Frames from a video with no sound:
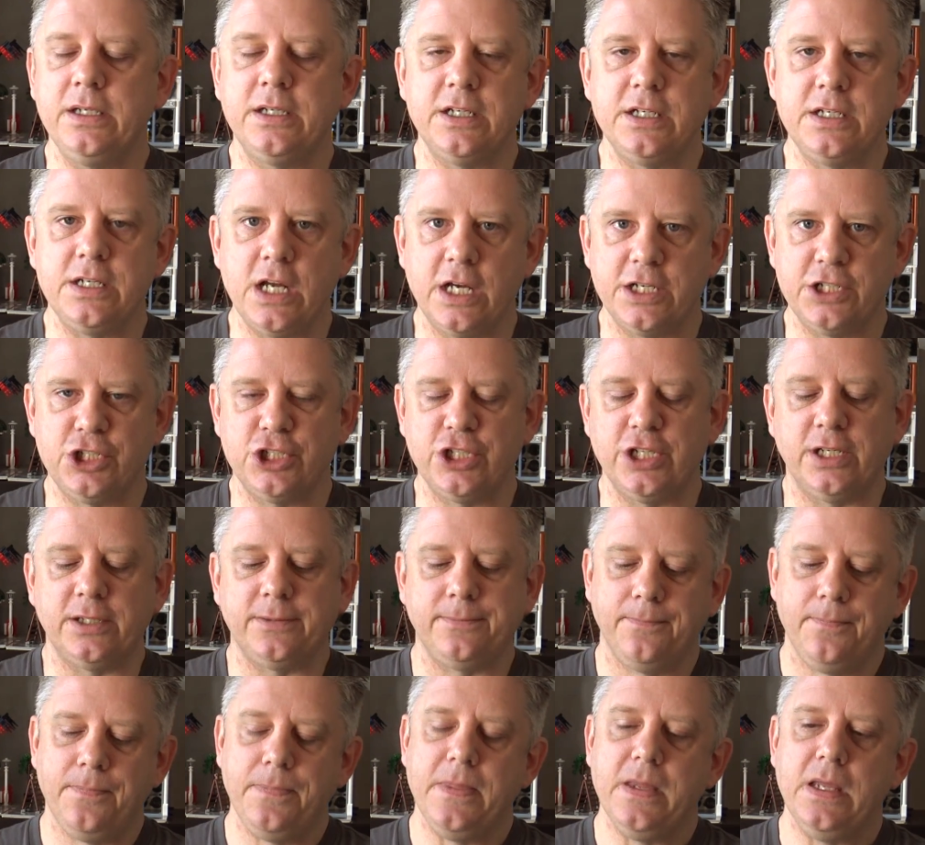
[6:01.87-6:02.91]
in a
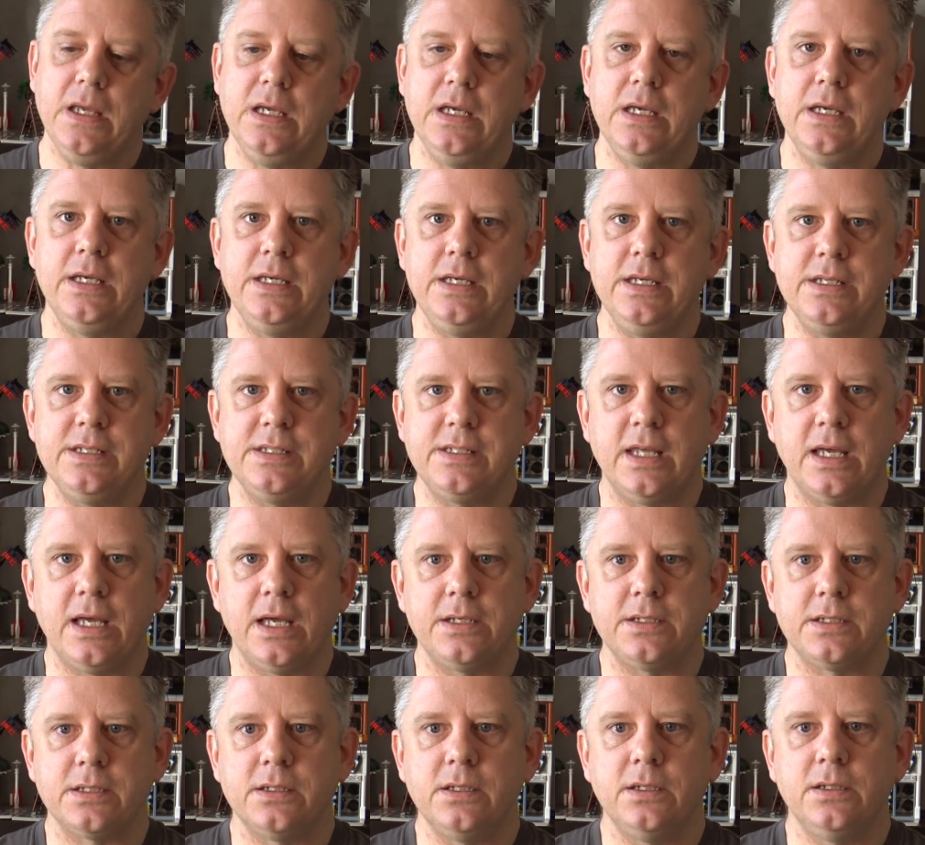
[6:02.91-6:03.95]
nutshell, is
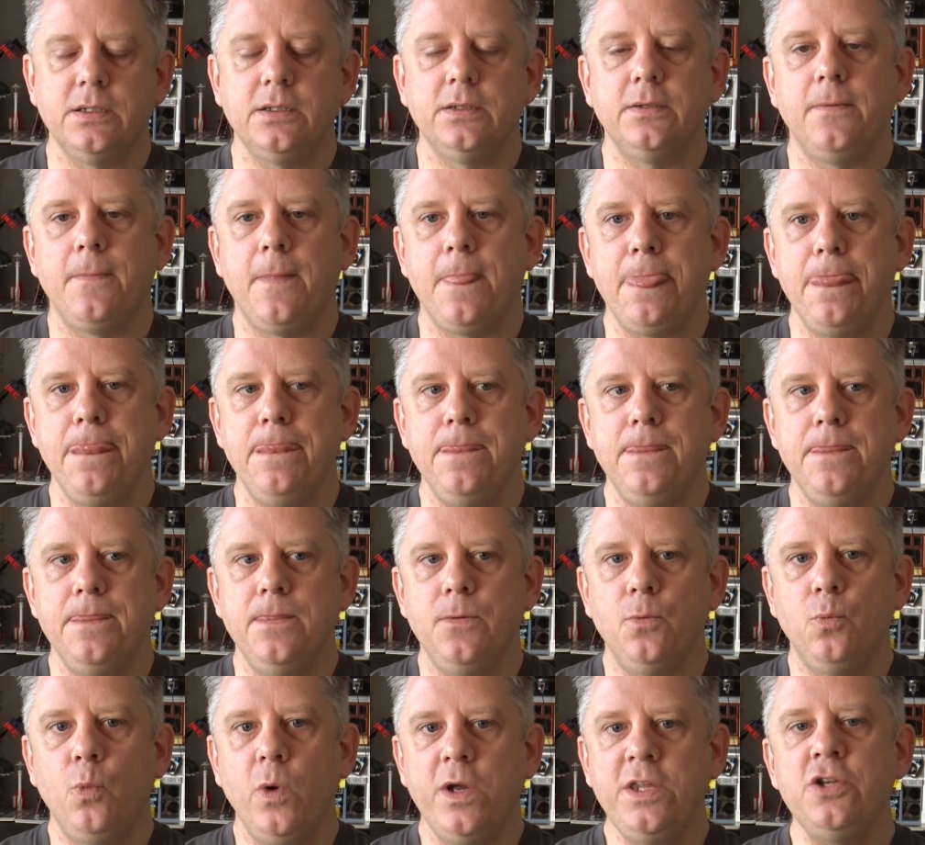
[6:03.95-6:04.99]
that
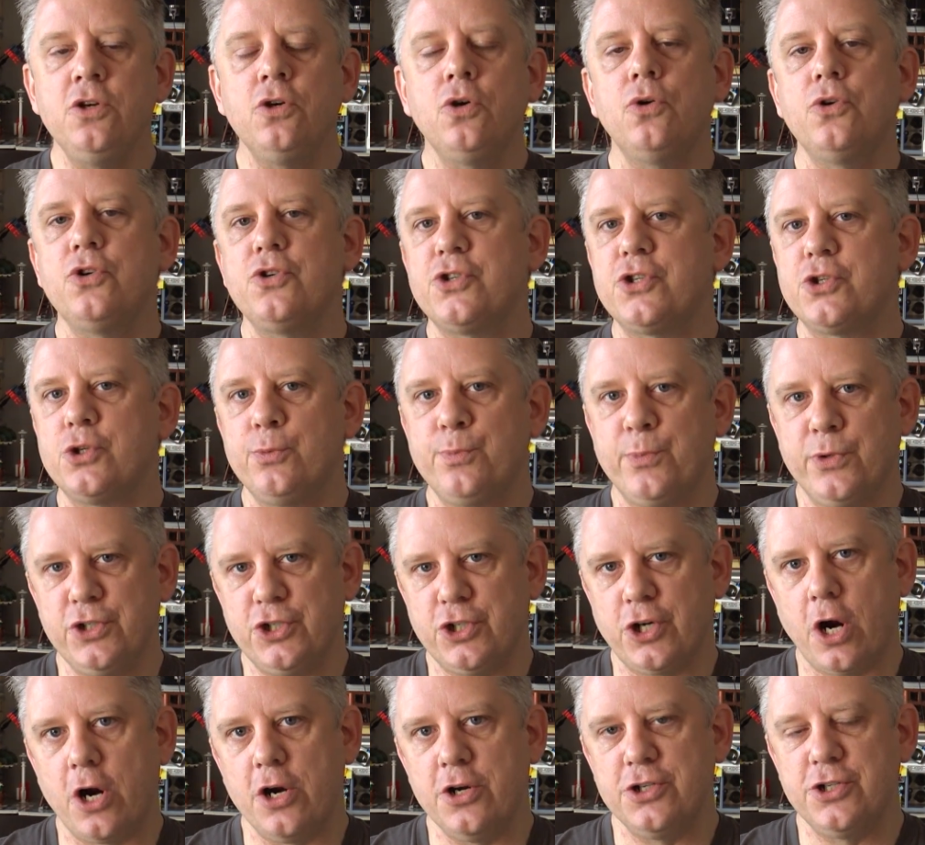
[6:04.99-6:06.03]
when you go to
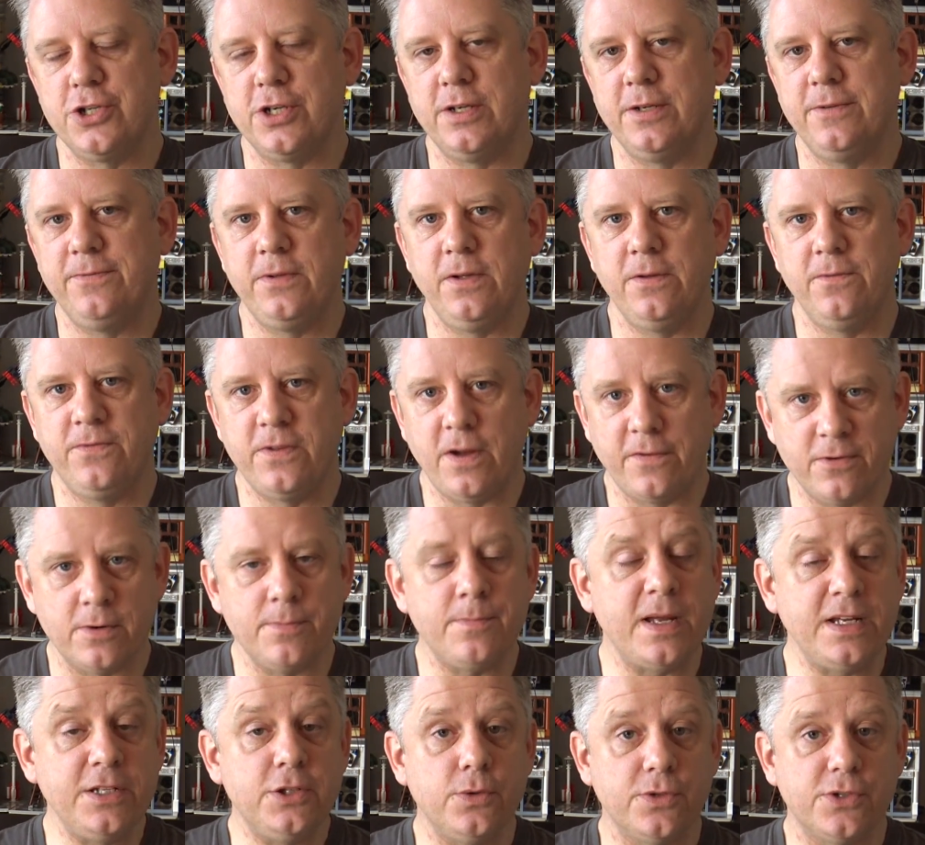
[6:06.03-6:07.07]
supercharge, if you've ever
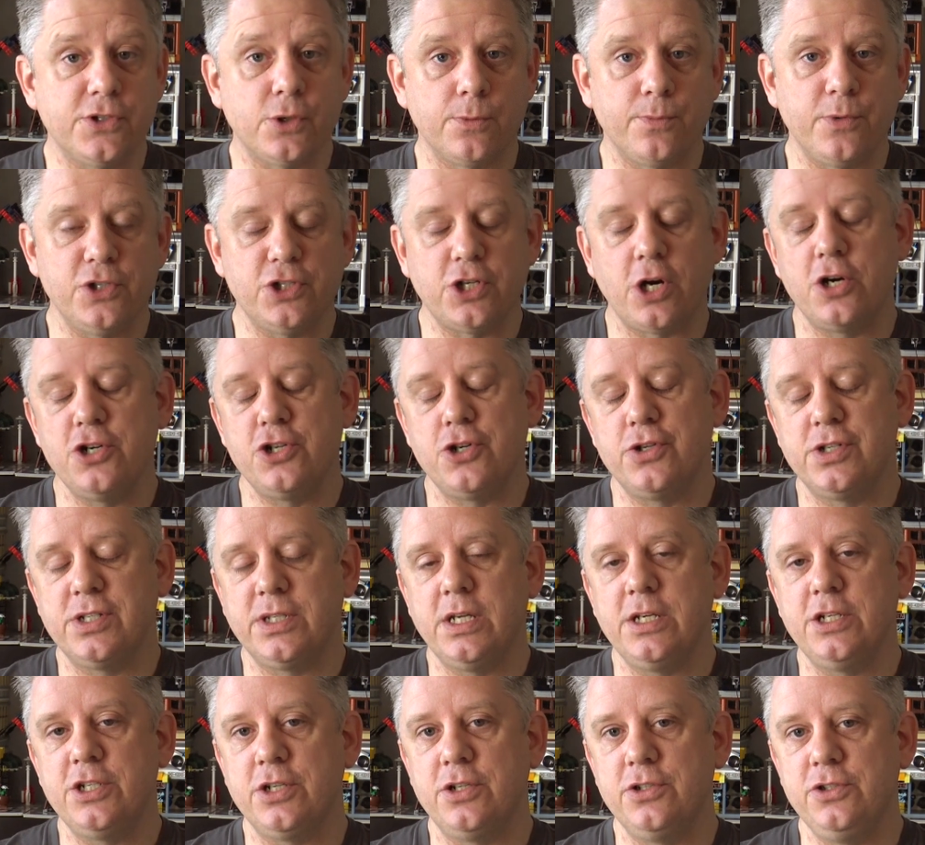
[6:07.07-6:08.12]
been to a supercharger
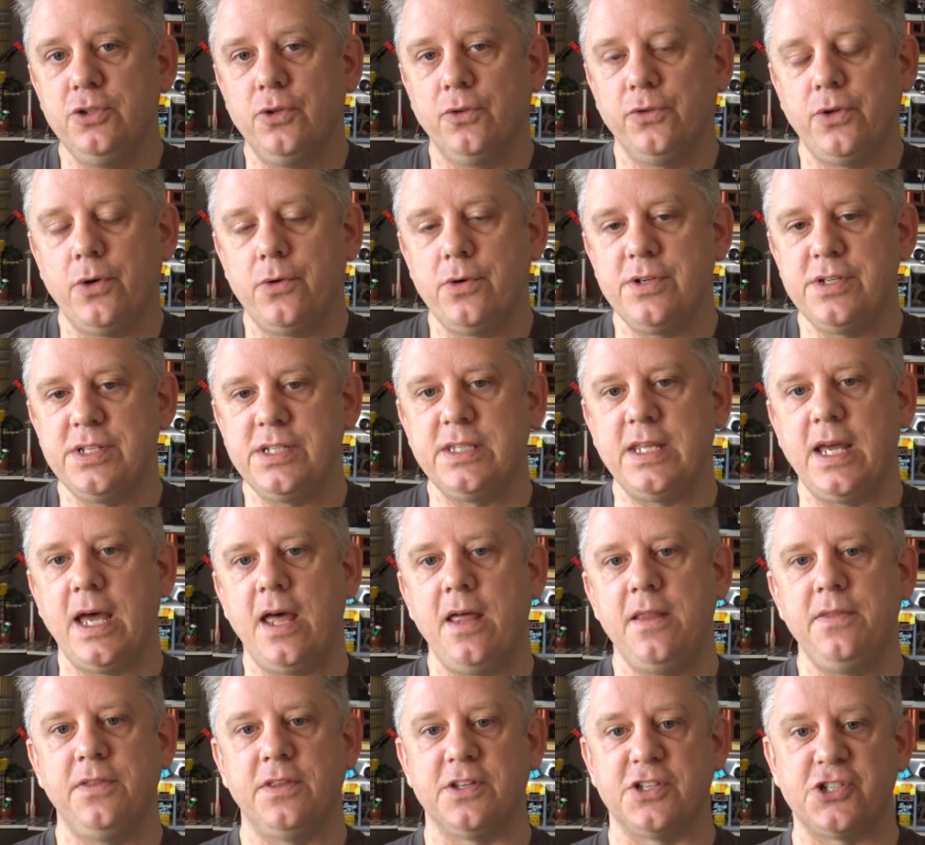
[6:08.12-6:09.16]
station, you'll notice that the